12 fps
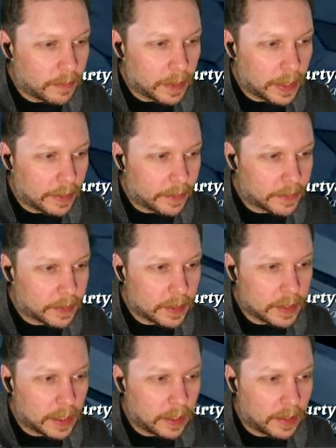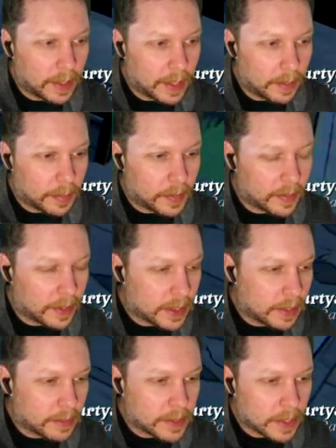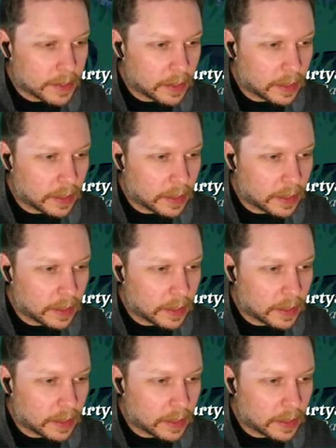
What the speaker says: allowed us to dig that, but sledgehammer is actually